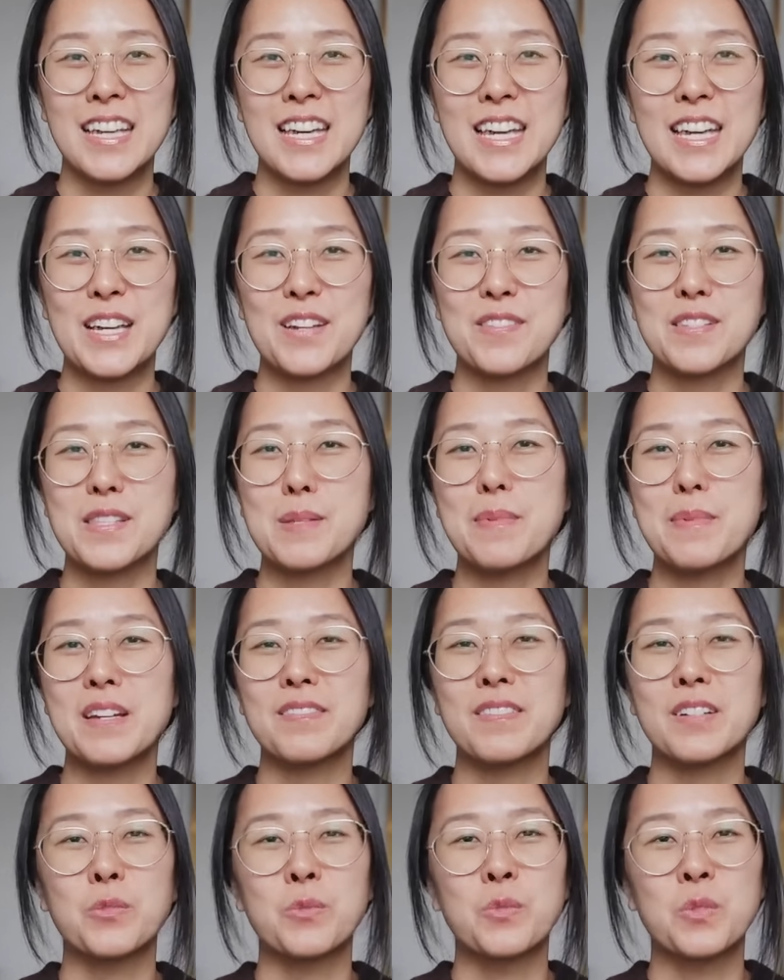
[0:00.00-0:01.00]
It was a bit of
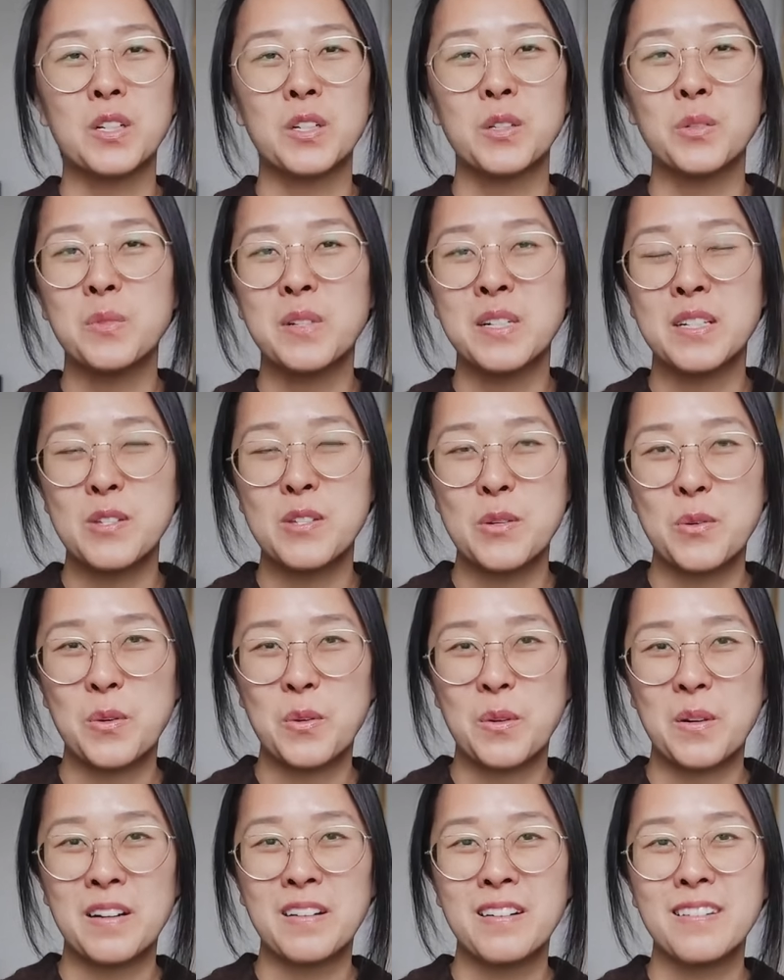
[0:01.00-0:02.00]
a whirlwind
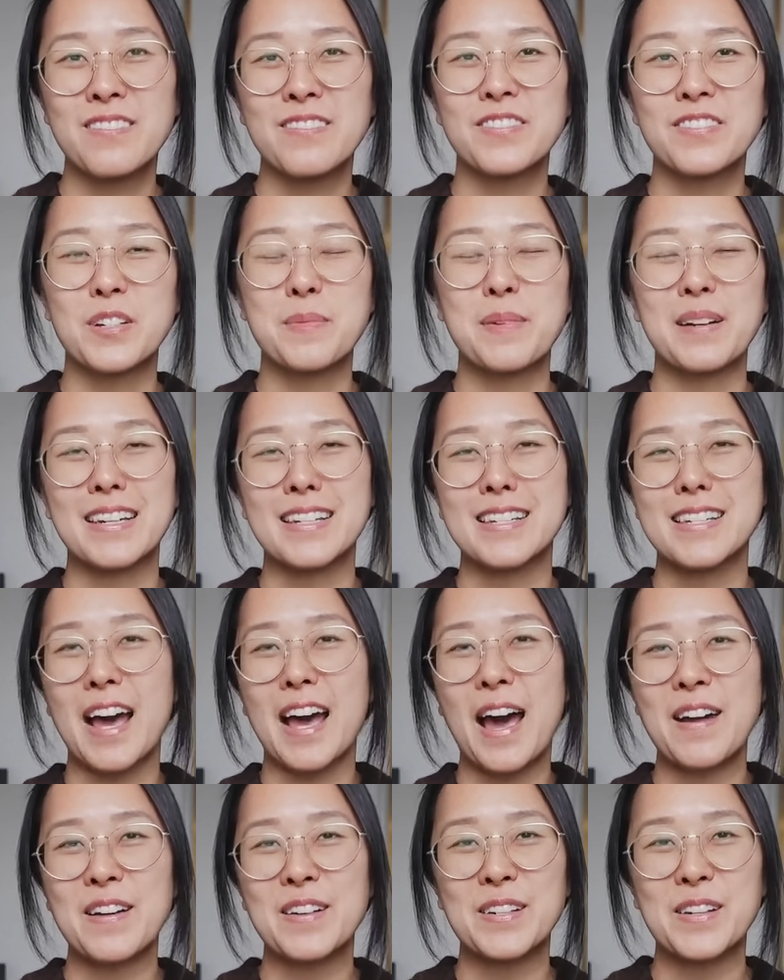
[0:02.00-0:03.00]
tour for my
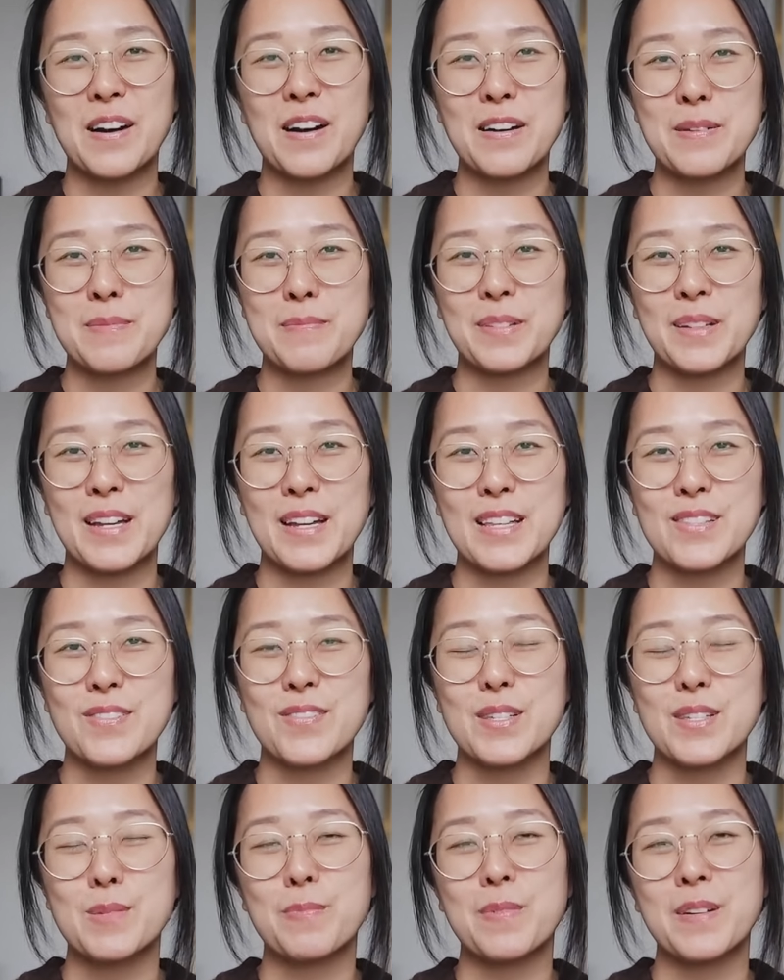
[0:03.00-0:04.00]
entire garden plans
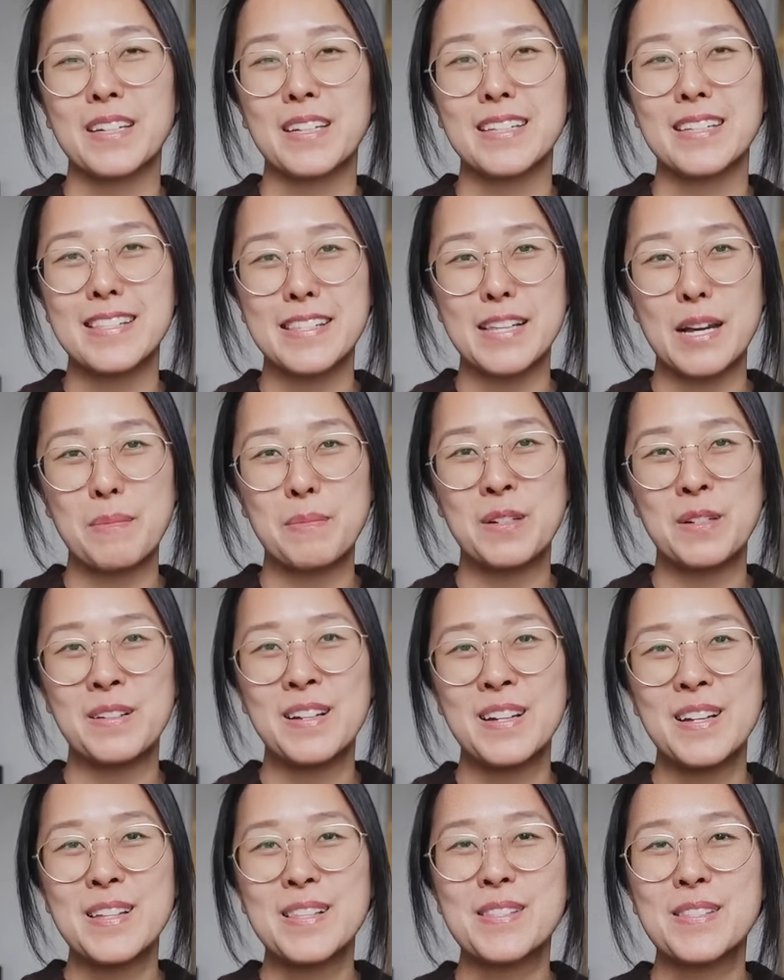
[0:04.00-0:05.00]
for spring and summer,
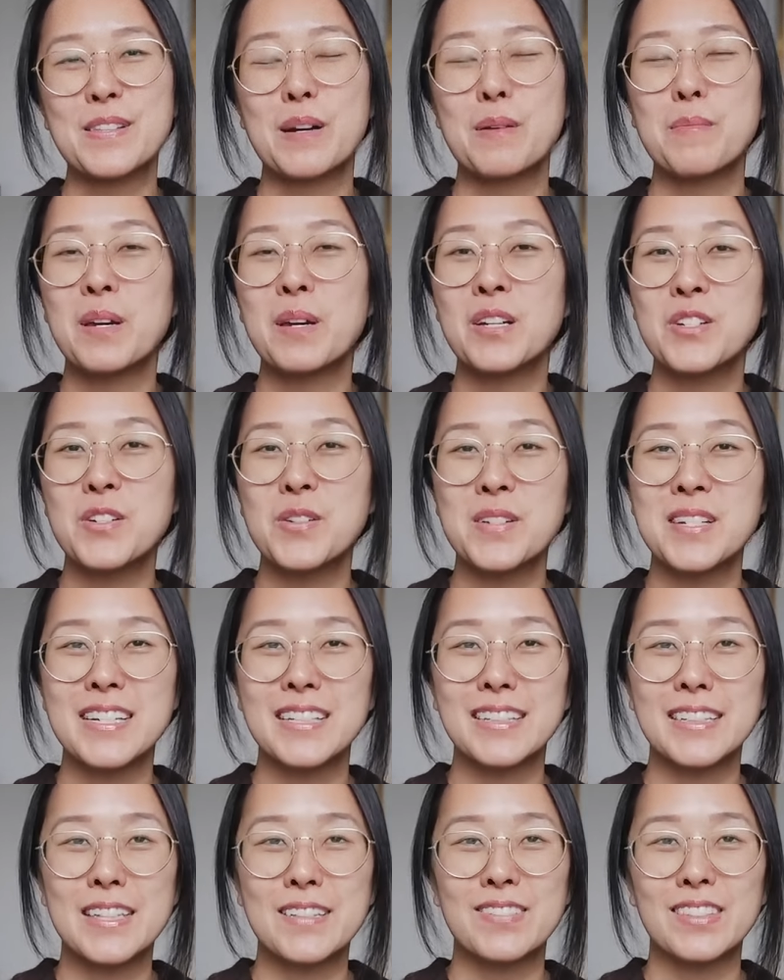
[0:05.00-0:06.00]
so I'll make sure to
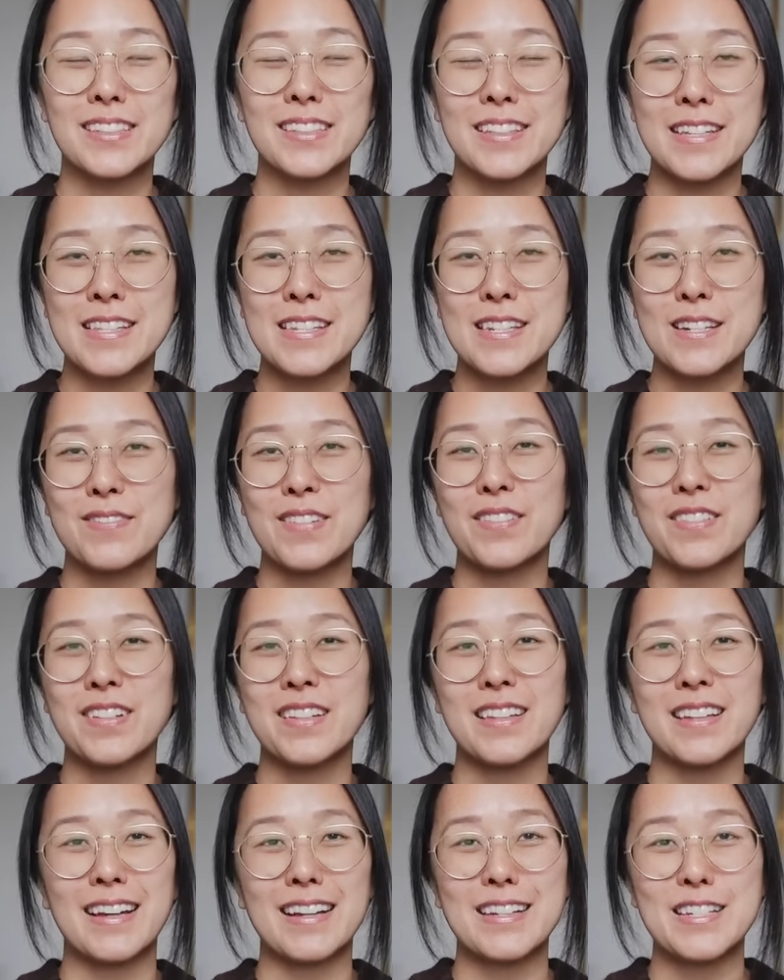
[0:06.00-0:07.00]
leave a list of
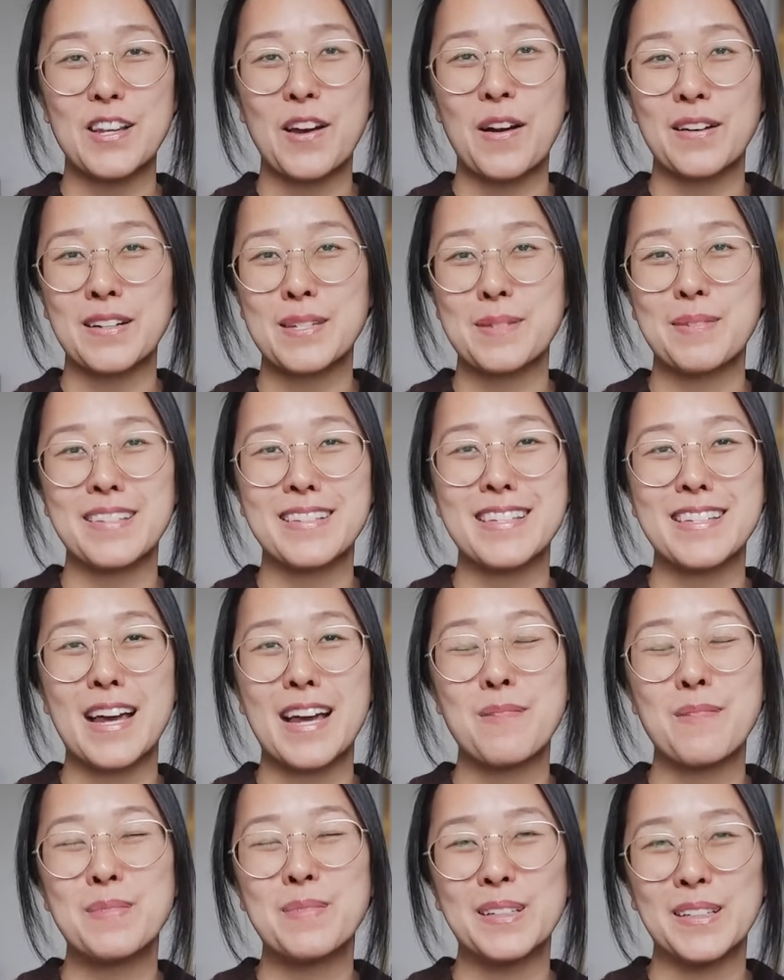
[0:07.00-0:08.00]
everything I talked about
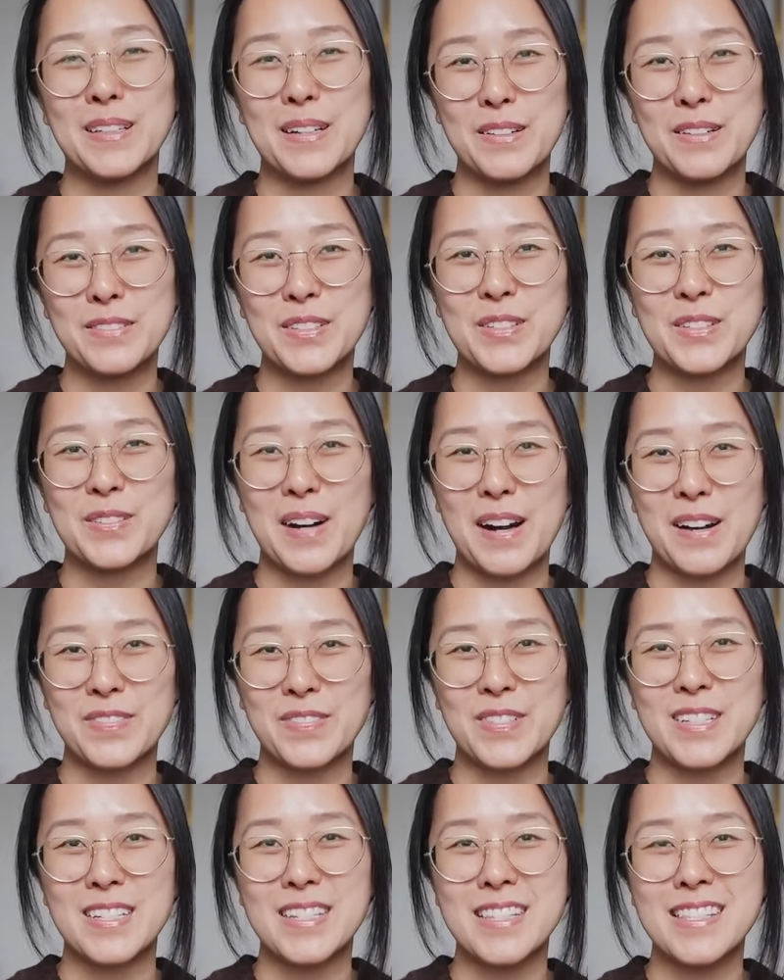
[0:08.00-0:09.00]
down below for
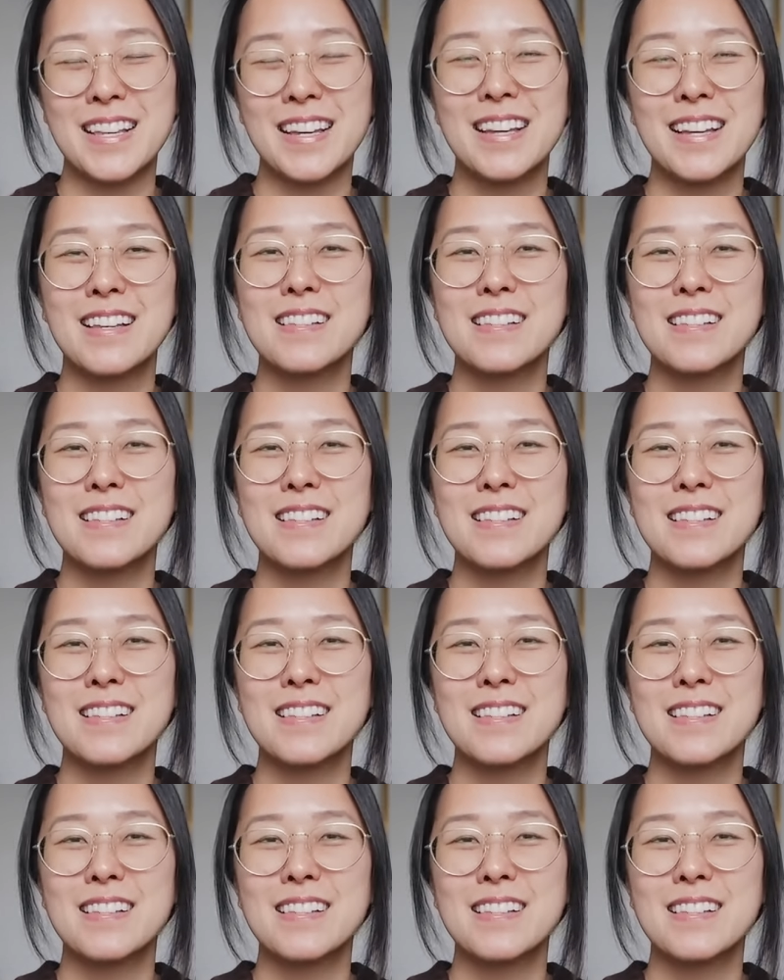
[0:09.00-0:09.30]
reference.